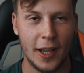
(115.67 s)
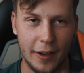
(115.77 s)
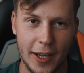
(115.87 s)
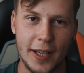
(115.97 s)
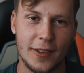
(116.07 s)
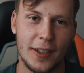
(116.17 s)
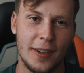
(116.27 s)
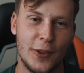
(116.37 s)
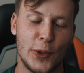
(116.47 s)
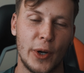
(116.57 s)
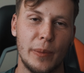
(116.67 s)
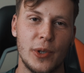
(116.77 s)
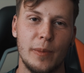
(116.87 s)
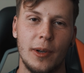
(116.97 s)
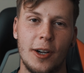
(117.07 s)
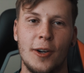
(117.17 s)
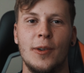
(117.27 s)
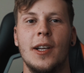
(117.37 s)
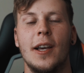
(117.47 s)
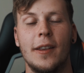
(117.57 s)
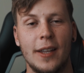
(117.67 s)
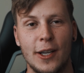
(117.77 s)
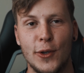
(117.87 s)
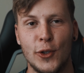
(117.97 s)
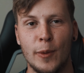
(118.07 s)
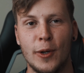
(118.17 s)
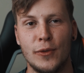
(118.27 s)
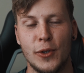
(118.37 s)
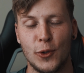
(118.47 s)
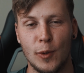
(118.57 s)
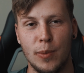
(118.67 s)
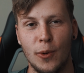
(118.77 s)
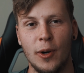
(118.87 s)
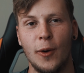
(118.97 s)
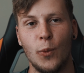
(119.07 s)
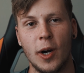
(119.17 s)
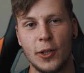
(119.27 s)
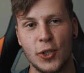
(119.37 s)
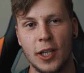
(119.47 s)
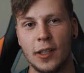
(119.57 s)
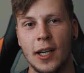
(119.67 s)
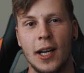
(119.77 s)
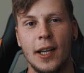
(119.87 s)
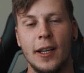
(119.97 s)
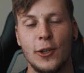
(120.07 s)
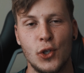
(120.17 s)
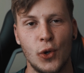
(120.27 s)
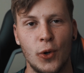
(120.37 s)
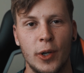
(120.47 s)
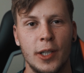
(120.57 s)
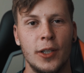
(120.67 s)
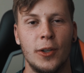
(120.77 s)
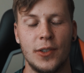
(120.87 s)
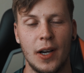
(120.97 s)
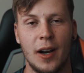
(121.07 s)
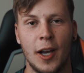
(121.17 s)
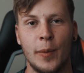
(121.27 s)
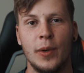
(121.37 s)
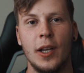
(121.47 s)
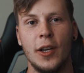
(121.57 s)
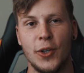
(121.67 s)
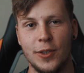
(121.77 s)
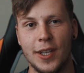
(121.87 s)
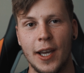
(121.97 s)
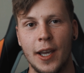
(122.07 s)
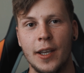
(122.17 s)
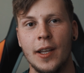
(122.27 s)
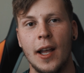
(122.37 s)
Links in the description below. Thank you so much for your support and watching, and enjoy your time, your day,